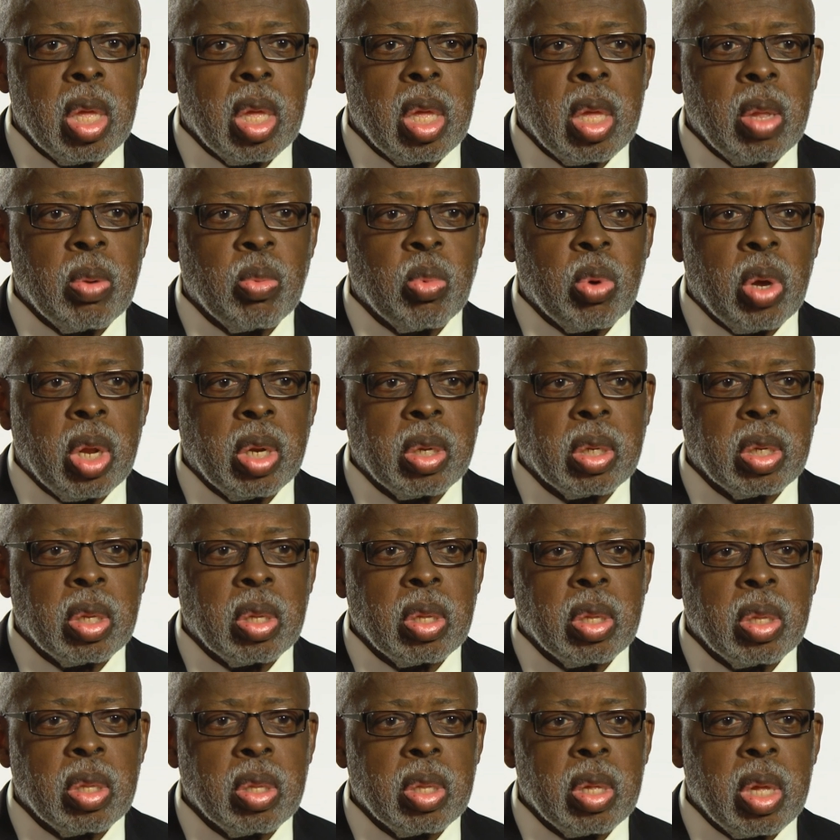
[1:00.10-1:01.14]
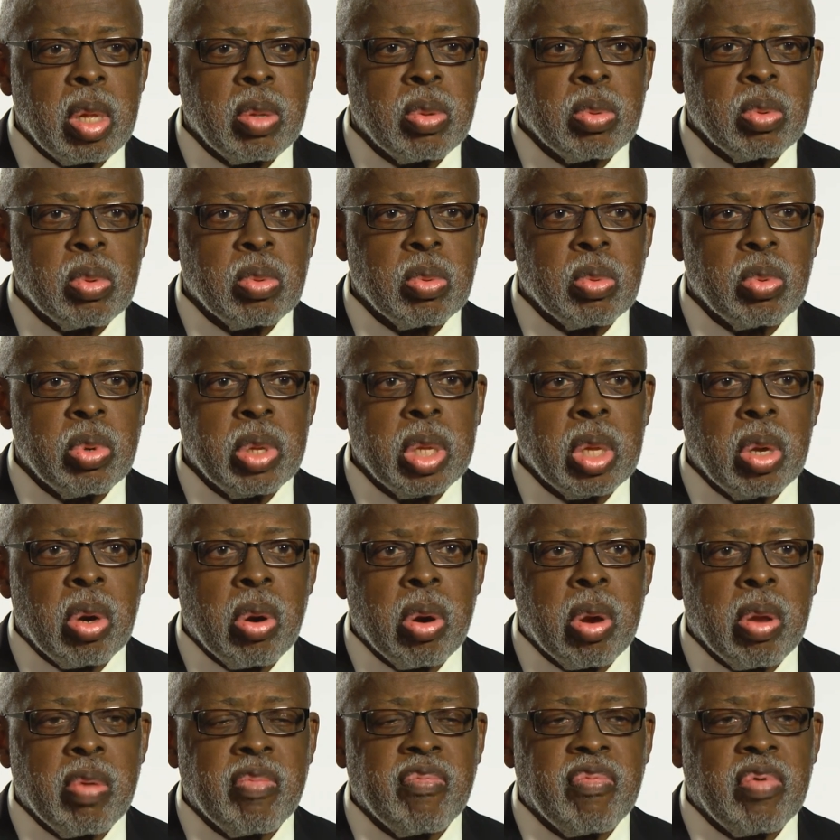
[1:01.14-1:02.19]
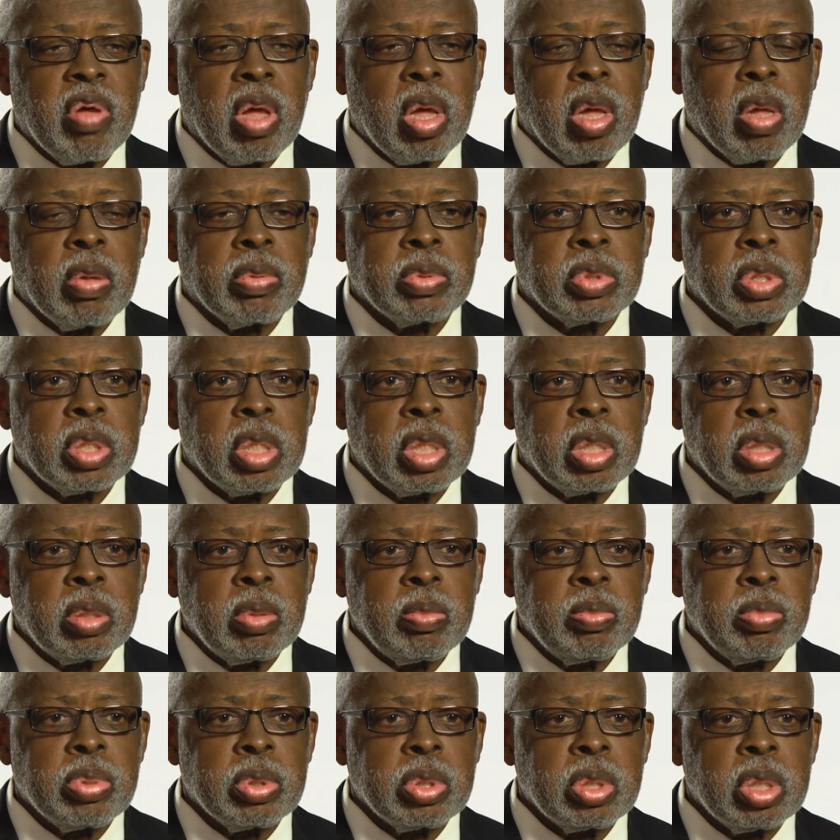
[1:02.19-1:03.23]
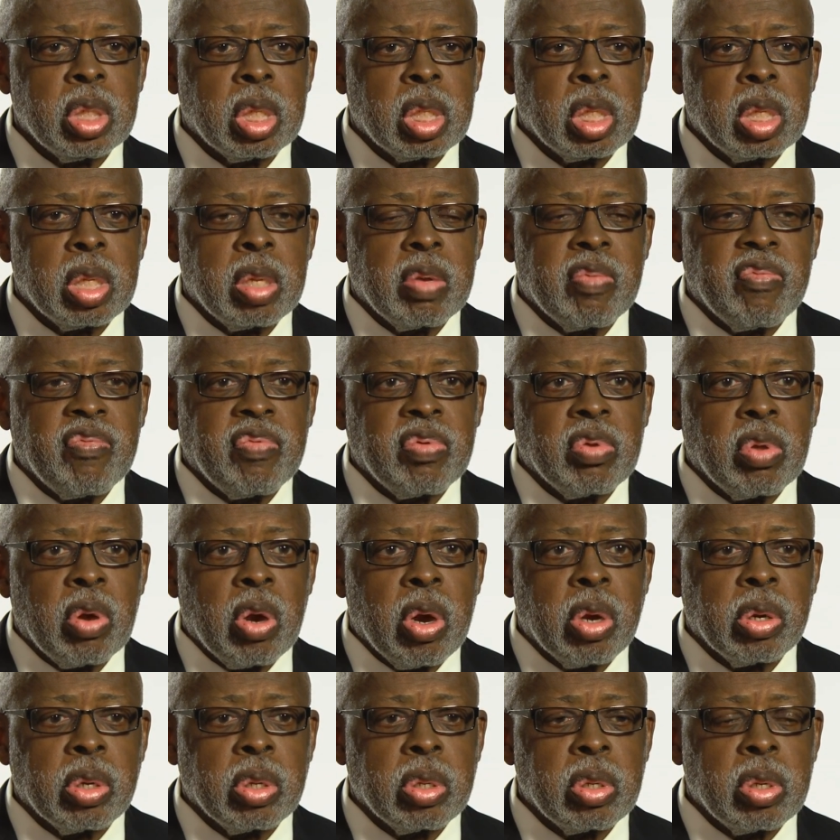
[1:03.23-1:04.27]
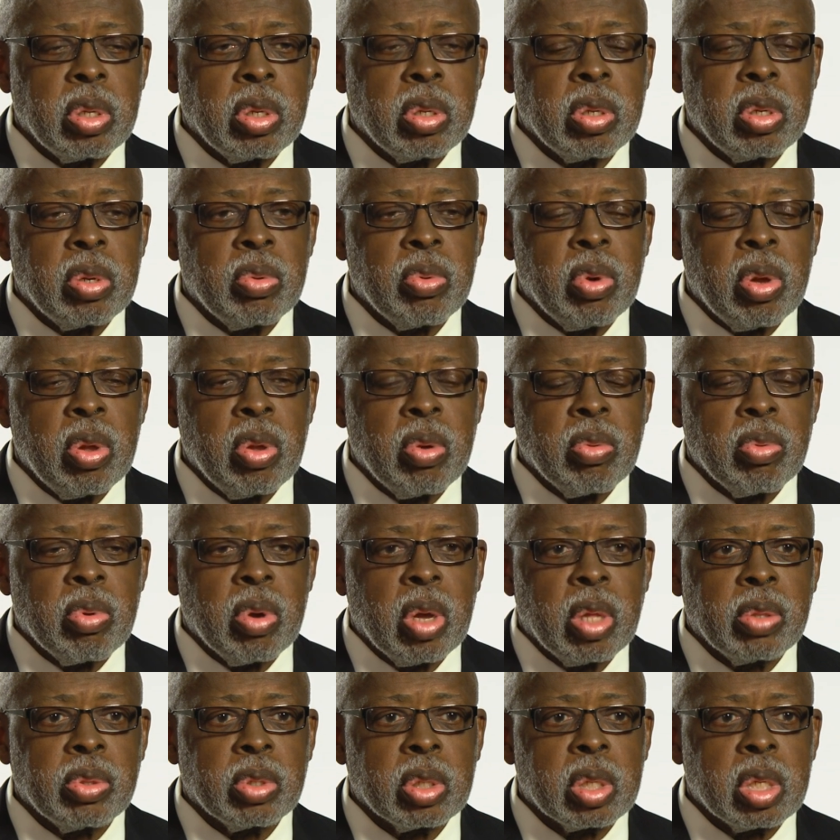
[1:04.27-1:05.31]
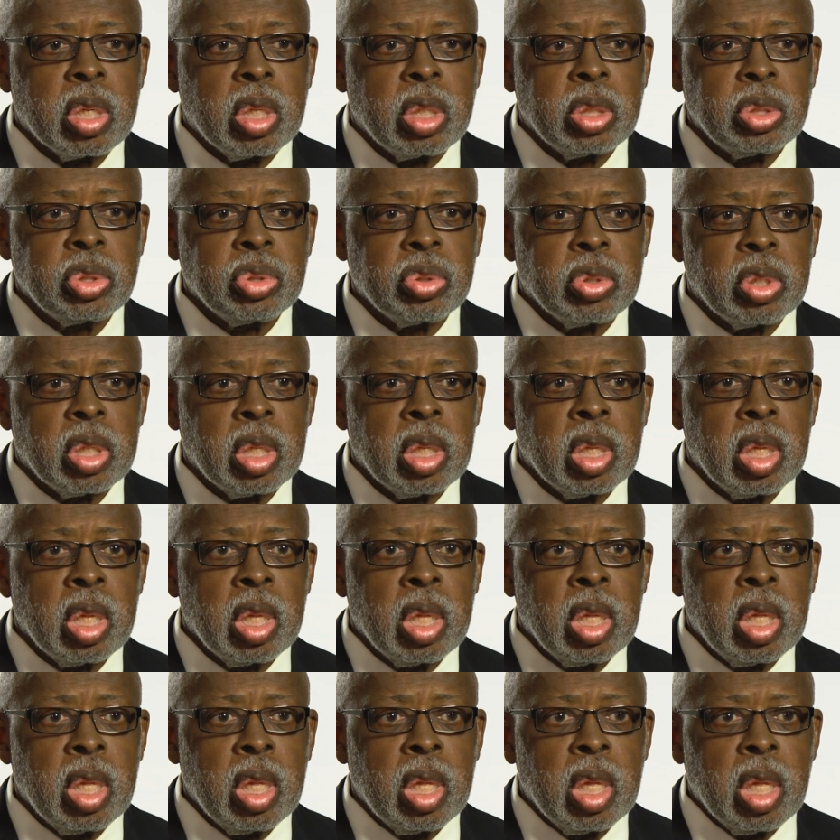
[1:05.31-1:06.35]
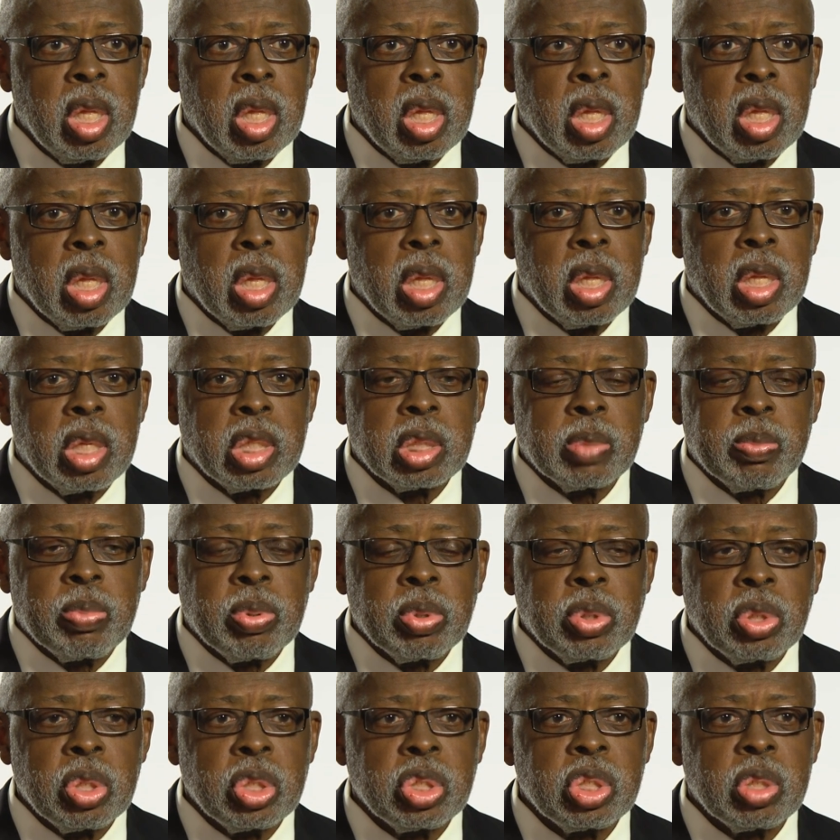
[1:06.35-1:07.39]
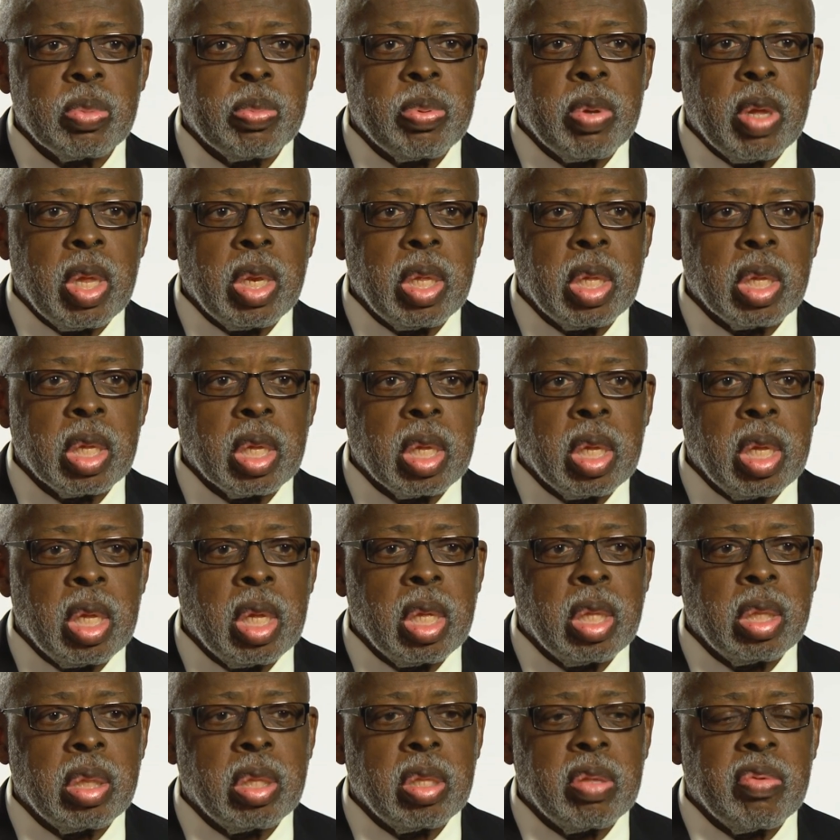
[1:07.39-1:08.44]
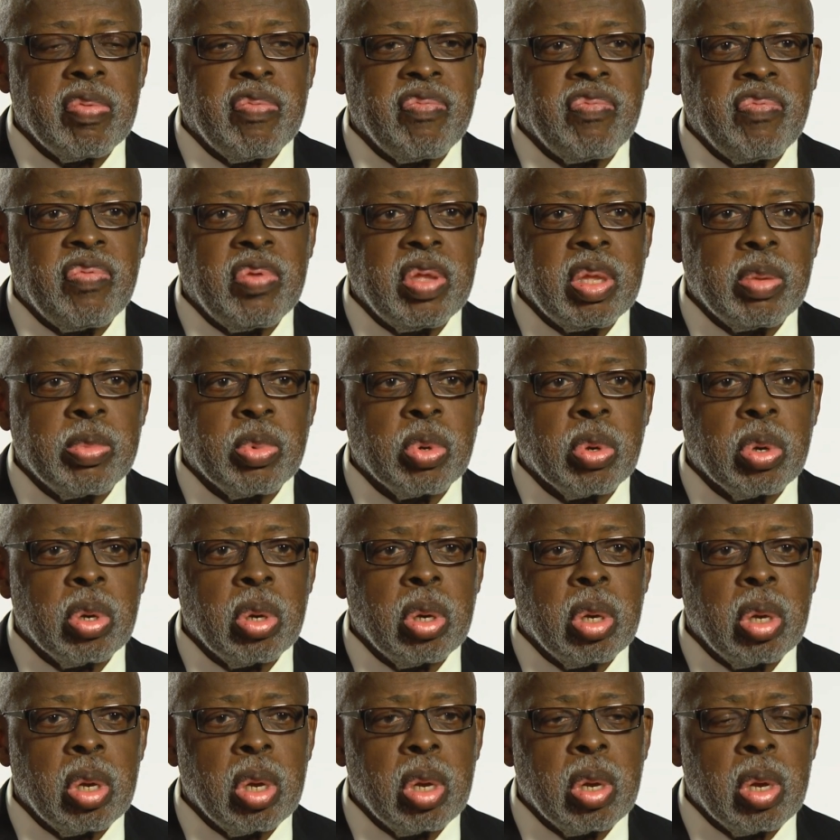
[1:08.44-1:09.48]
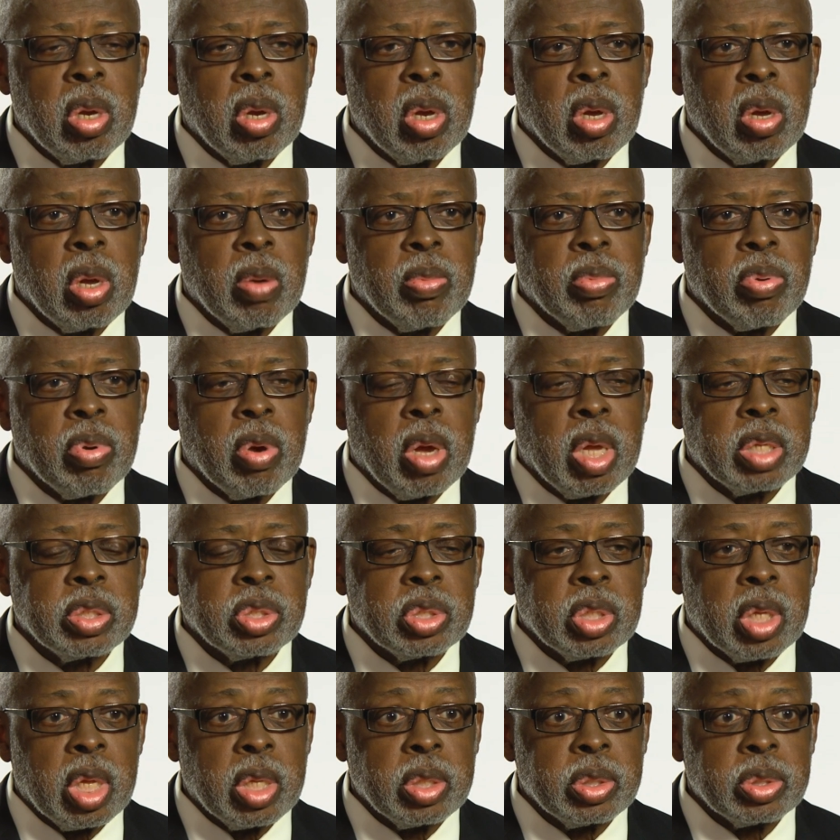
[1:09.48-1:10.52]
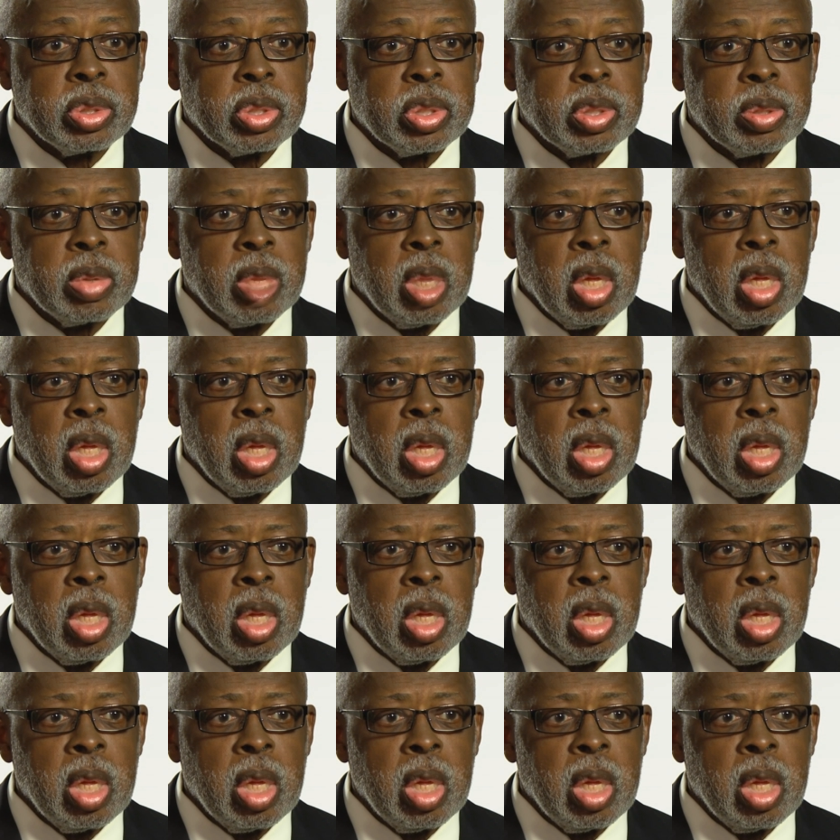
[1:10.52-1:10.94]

And what we are involved in, particularly in Florida and around the country, is participating in the FEMUR process.